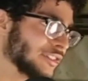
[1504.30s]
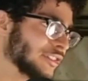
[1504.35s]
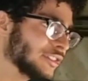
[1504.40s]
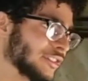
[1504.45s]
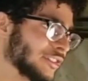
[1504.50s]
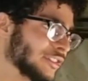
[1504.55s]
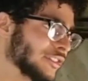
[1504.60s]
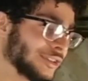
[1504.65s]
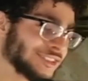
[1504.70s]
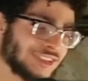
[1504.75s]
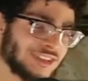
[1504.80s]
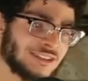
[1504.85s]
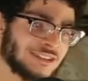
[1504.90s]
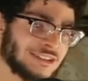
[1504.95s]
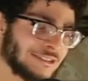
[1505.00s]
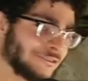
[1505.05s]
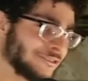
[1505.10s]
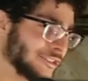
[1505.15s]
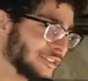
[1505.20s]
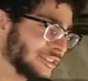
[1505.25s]
or see a
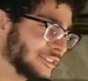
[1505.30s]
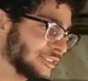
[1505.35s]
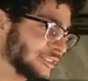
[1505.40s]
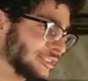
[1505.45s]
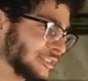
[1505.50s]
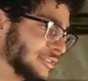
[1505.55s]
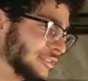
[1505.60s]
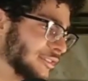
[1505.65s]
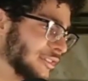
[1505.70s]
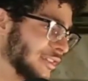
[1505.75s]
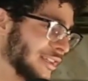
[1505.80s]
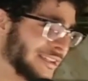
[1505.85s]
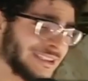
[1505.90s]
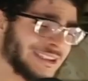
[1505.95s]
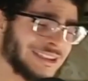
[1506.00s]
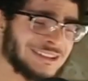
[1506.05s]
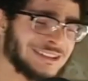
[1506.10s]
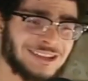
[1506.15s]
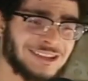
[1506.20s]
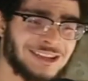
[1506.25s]
difference.
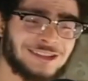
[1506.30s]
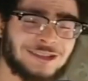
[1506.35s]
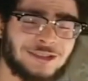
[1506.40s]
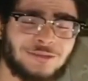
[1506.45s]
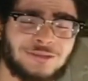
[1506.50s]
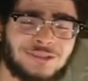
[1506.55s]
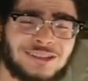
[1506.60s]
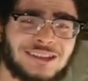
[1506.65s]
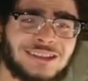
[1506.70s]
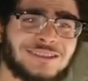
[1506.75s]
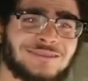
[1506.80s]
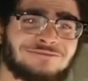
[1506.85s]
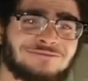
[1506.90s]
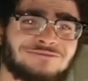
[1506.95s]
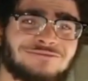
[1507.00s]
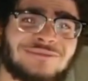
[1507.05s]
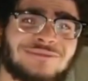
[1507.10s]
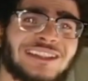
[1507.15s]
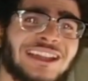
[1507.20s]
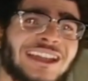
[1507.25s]
Again, Kikyo did
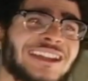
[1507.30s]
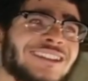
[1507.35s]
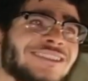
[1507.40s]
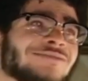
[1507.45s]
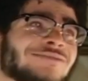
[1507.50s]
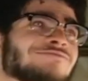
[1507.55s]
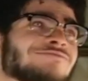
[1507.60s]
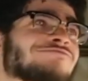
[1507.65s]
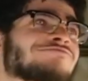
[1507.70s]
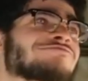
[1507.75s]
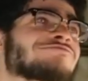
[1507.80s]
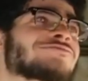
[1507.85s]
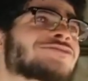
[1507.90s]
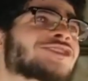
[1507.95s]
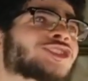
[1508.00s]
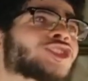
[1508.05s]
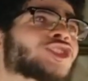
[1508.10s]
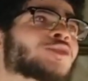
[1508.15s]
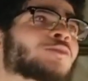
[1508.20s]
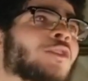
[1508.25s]
kind of
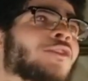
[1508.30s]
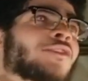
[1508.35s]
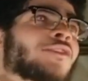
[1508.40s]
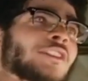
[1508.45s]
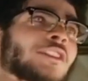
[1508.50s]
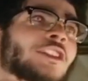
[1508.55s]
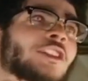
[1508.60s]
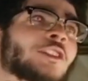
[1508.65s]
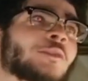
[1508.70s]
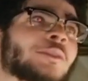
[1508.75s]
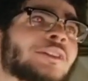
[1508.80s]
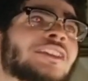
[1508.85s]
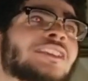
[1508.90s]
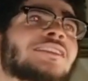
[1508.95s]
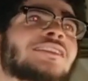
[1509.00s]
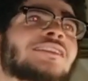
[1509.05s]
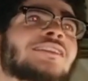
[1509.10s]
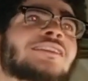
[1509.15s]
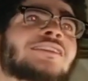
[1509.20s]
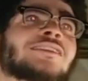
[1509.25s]
screw him over a little
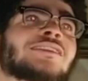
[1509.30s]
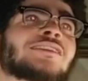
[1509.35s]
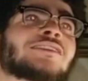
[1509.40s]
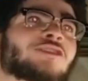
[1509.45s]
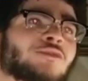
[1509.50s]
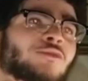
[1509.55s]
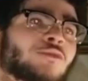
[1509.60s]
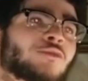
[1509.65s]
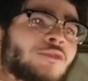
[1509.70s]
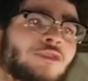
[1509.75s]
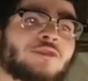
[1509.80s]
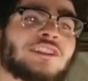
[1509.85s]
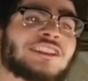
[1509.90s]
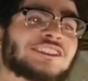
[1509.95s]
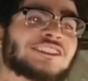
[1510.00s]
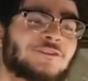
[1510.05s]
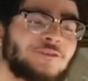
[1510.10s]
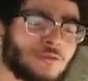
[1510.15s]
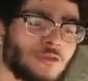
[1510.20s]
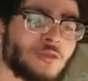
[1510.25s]
bit, from at
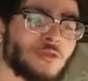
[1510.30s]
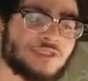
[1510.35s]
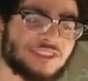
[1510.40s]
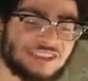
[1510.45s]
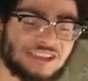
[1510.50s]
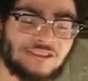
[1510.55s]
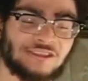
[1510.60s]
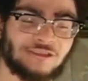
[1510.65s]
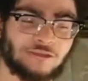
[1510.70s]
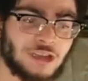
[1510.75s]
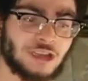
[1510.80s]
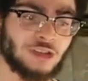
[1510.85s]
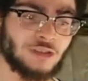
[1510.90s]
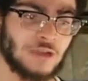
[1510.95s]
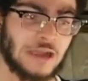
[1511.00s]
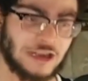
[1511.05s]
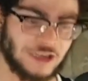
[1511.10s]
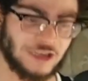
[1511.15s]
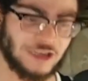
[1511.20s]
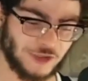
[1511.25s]
least from what we see from
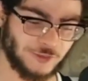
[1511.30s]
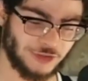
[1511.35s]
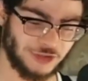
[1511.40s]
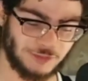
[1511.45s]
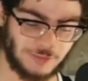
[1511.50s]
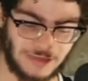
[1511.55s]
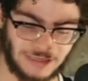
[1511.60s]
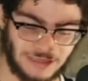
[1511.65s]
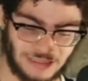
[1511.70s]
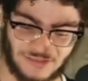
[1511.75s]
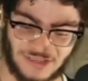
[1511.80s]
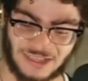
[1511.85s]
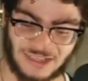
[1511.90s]
Inuyasha's perspective.